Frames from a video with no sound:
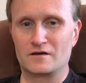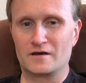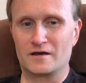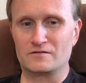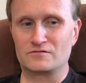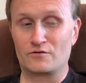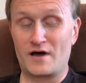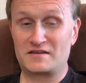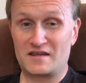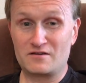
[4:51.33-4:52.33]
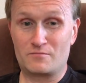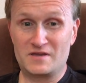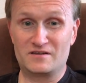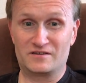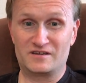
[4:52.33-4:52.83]
Uh, so I tend to
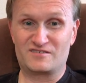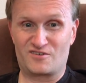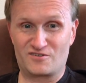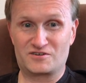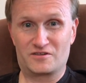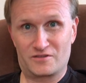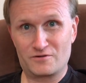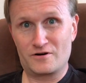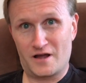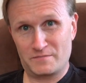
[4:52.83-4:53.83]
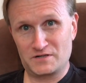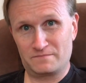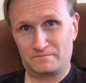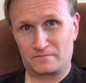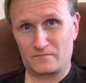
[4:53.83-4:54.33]
immediately turn to the third
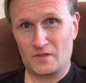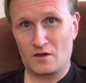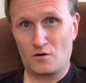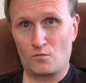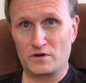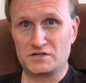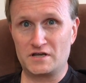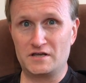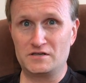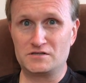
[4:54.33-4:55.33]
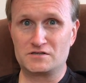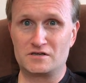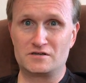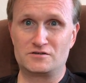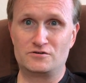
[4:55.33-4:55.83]
option, which is
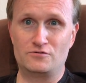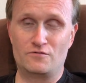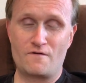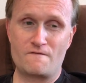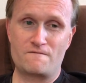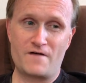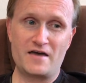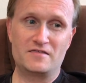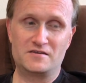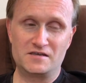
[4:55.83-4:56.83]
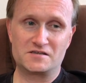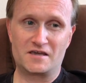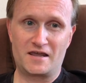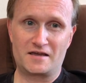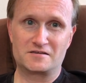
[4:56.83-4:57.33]
to find the
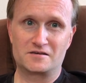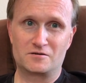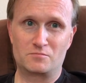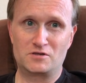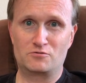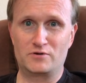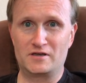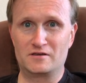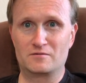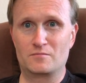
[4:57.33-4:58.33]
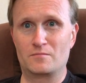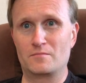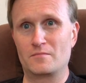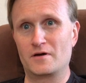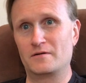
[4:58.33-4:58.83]
disconnect between
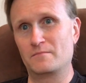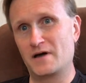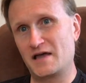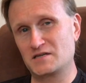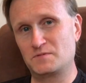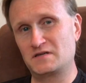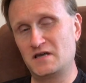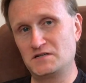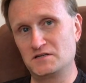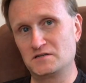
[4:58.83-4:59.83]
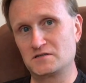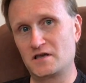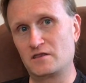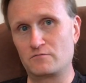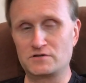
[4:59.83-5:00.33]
my expectations
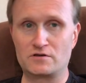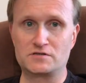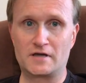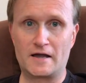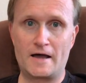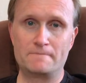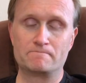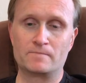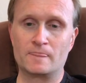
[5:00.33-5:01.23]
and the results I got.